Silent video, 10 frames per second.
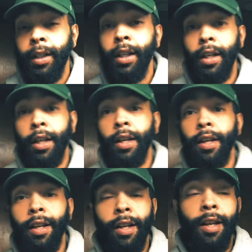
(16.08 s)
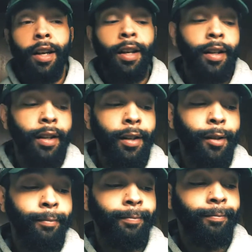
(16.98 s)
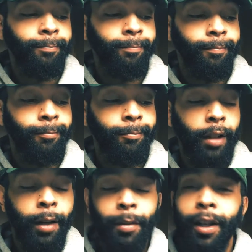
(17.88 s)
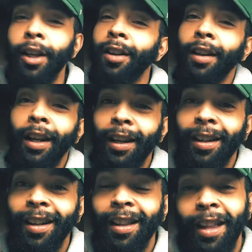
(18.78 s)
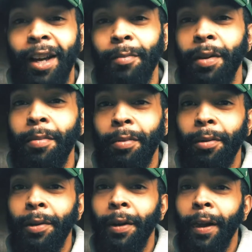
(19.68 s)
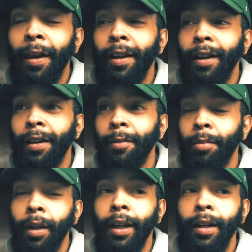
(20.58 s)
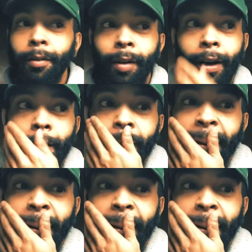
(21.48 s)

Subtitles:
again, and I've been hearing like a lot of people complaining about